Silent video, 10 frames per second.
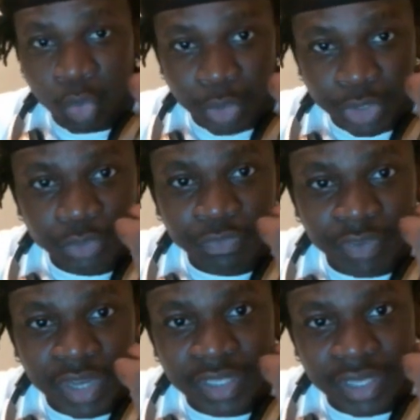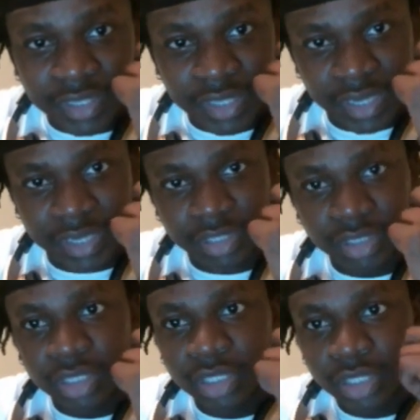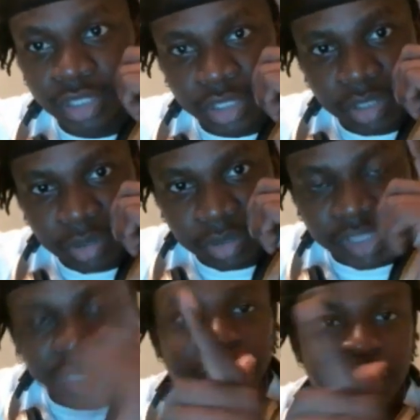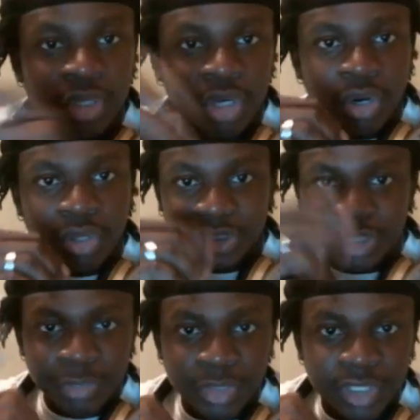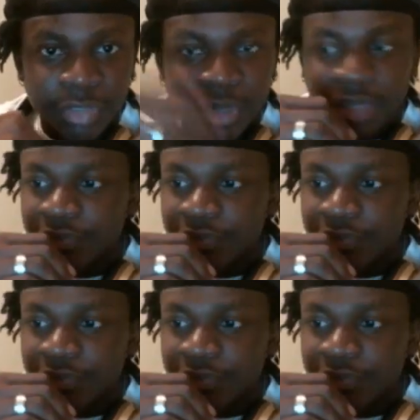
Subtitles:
When you find that guy, give me a call, send me an email.